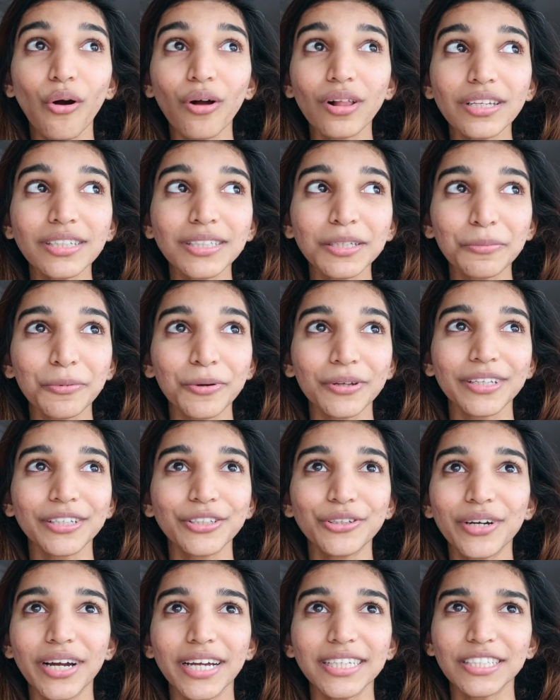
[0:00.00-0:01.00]
all the support
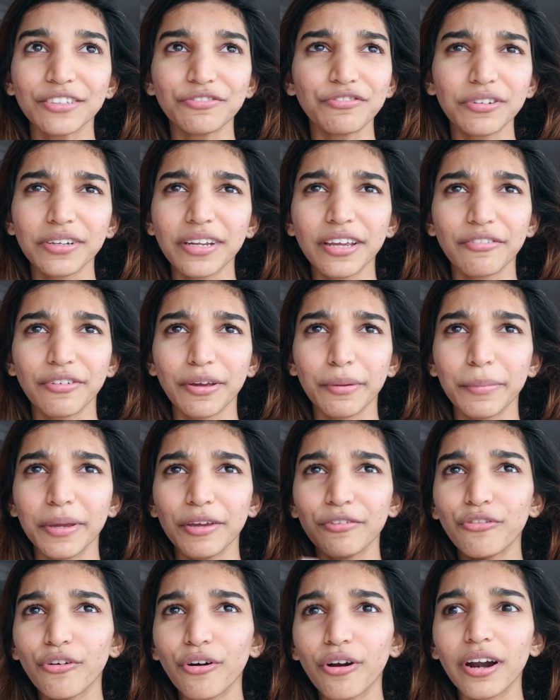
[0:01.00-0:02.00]
that you guys have been giving
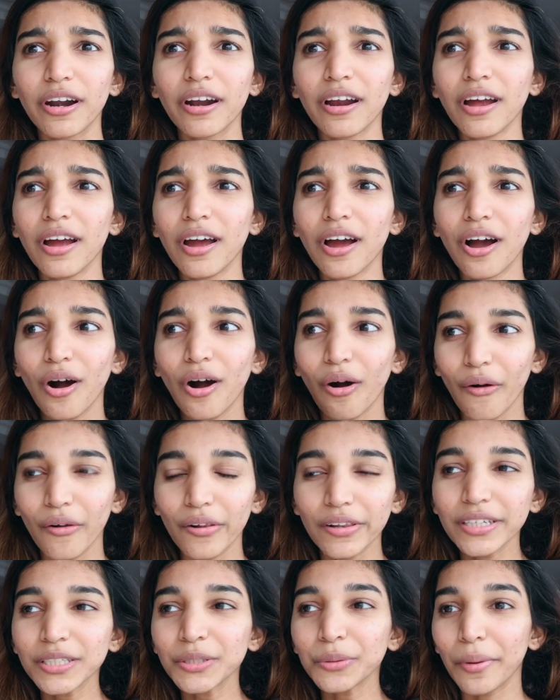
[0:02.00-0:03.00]
me for
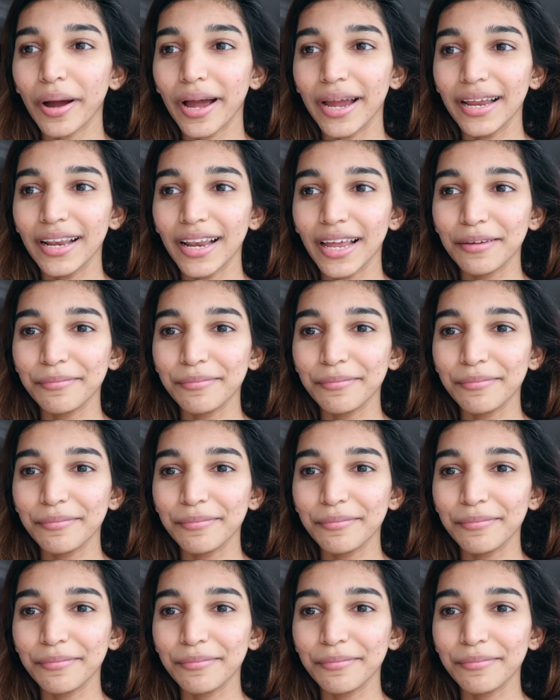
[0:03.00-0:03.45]
all this while.